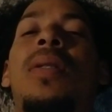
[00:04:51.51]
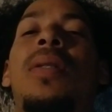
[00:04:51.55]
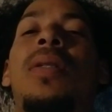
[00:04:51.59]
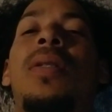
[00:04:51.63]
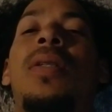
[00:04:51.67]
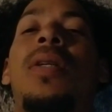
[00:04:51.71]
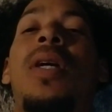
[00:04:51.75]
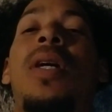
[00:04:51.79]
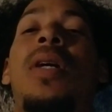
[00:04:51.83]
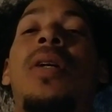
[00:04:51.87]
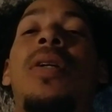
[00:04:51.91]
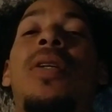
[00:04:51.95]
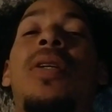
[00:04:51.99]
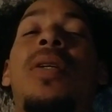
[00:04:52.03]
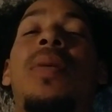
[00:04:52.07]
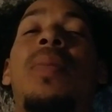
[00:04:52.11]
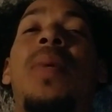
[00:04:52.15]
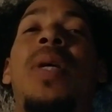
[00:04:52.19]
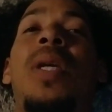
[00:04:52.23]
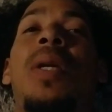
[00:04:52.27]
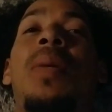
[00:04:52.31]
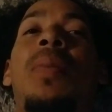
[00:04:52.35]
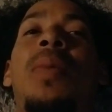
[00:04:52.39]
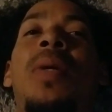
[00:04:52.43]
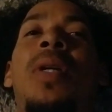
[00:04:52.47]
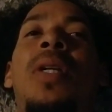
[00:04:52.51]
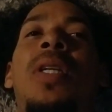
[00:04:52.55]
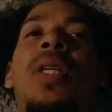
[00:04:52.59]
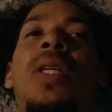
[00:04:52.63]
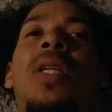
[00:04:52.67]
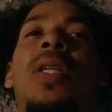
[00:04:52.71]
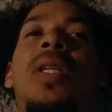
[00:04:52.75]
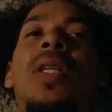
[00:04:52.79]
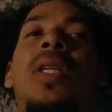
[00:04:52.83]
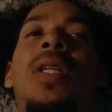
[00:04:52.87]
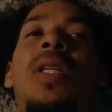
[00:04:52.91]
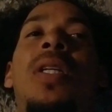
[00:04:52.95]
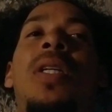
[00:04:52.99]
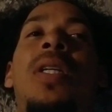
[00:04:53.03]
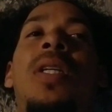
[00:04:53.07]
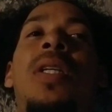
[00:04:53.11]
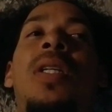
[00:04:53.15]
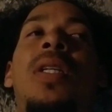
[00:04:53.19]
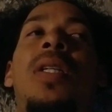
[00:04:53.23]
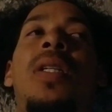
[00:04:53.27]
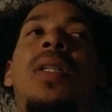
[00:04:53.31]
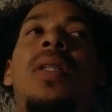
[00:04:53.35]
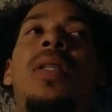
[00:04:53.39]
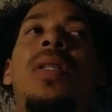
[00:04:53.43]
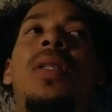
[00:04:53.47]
they're out here to make money and